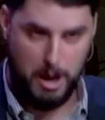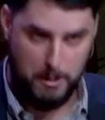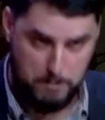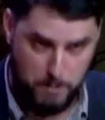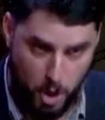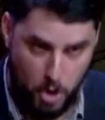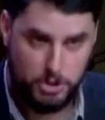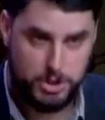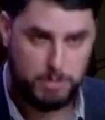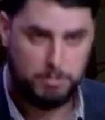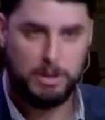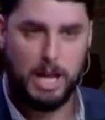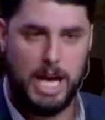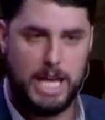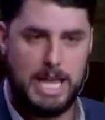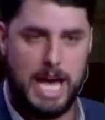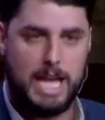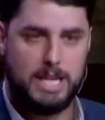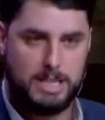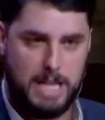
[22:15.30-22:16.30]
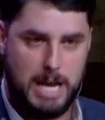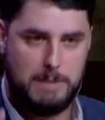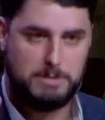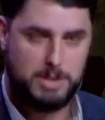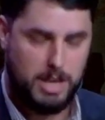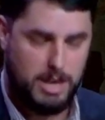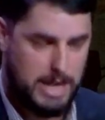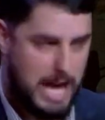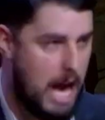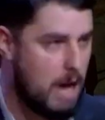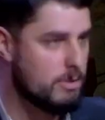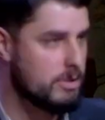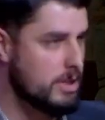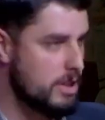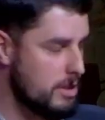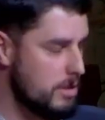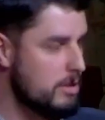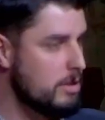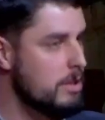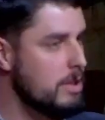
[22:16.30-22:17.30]
multiply that times a
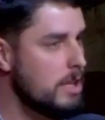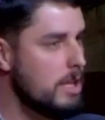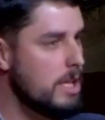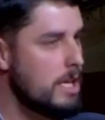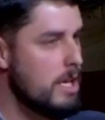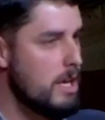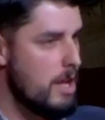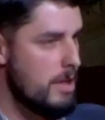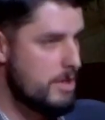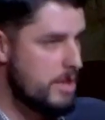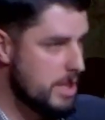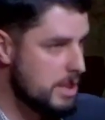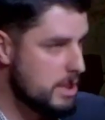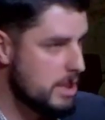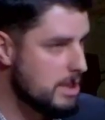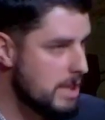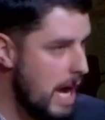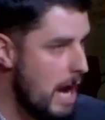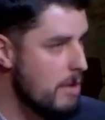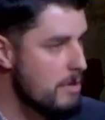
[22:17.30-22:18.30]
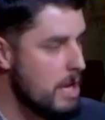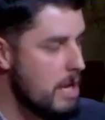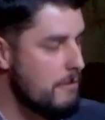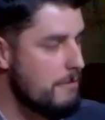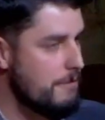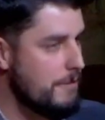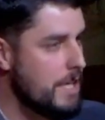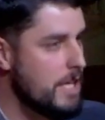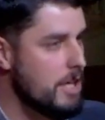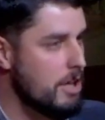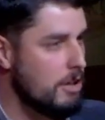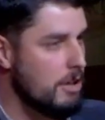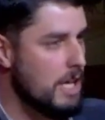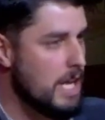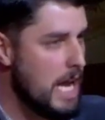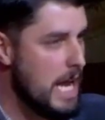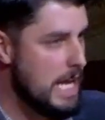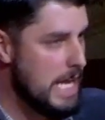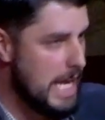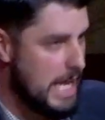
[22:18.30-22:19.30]
thousand. This is how they feel.
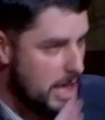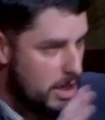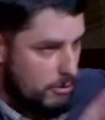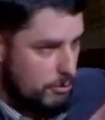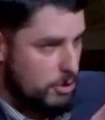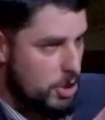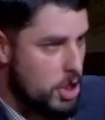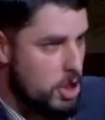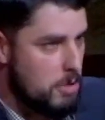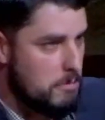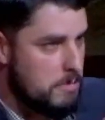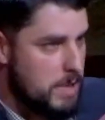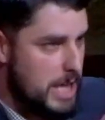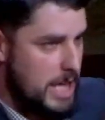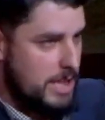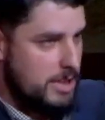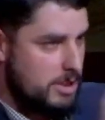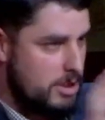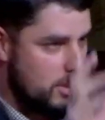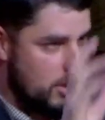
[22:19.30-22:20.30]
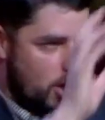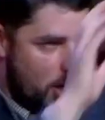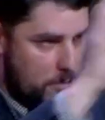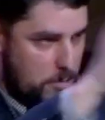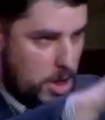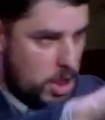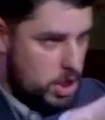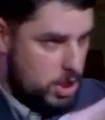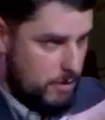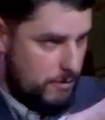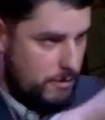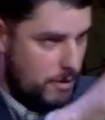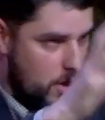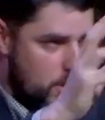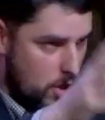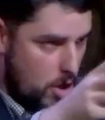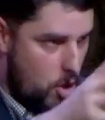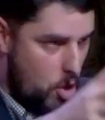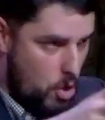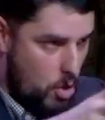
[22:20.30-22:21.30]
And in a room is a bunch of
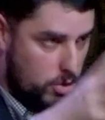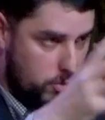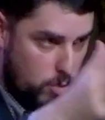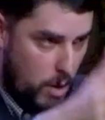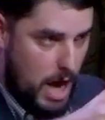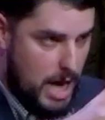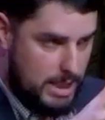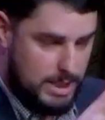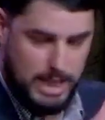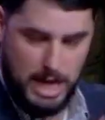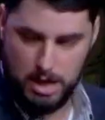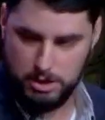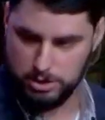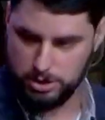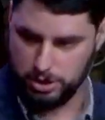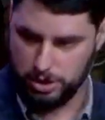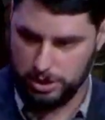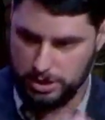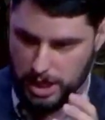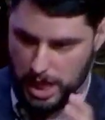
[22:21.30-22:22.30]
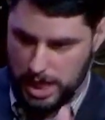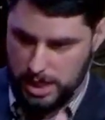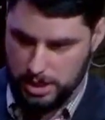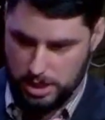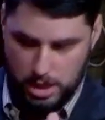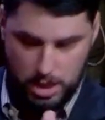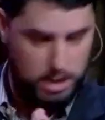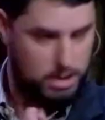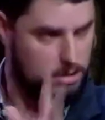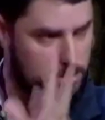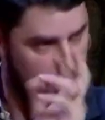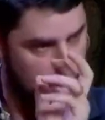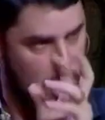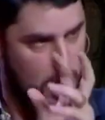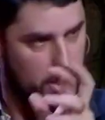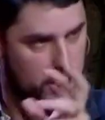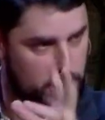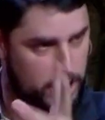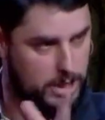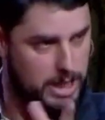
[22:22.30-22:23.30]
old wise counselors and
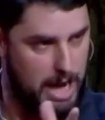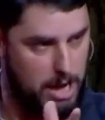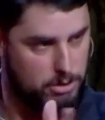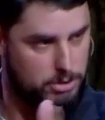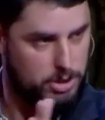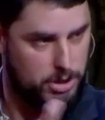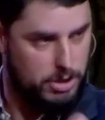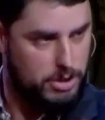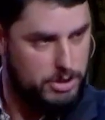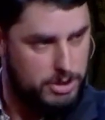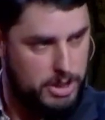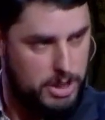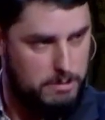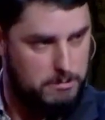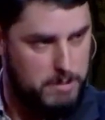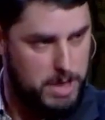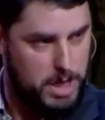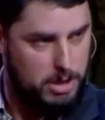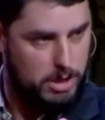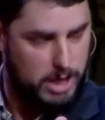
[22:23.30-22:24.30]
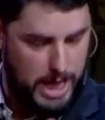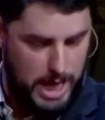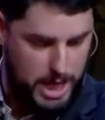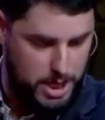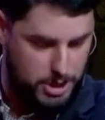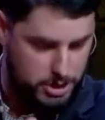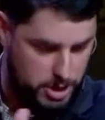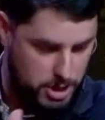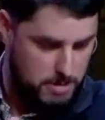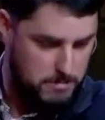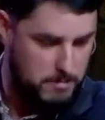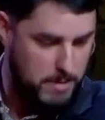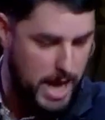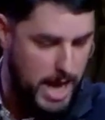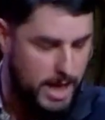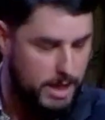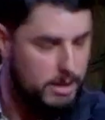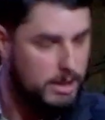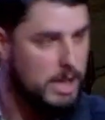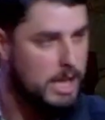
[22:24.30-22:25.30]
younger counselors, middle aged
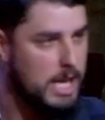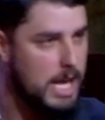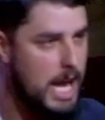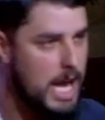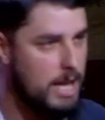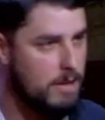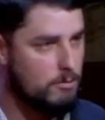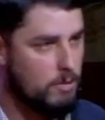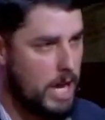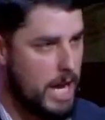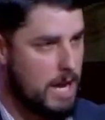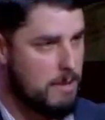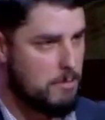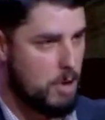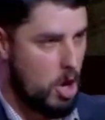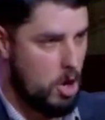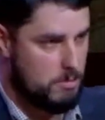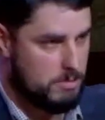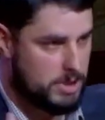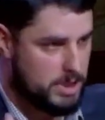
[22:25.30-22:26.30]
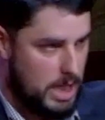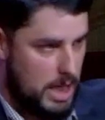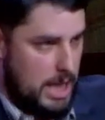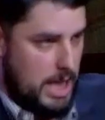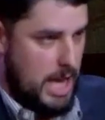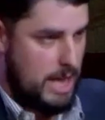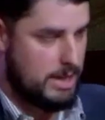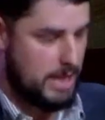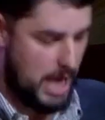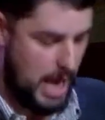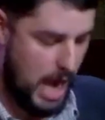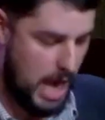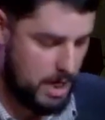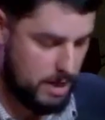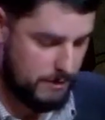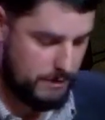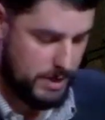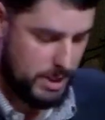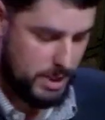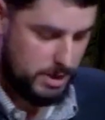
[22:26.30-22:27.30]
men, and Rehoboam sitting at the head
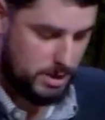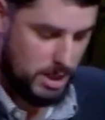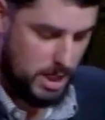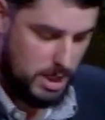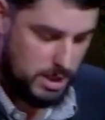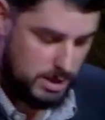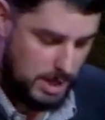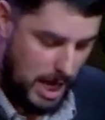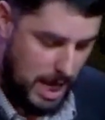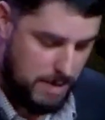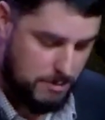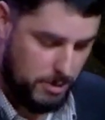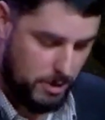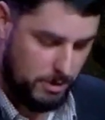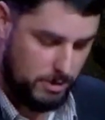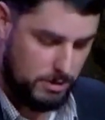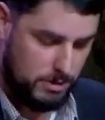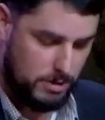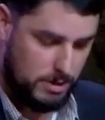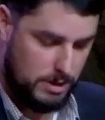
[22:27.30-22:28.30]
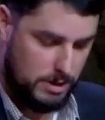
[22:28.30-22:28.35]
of this table,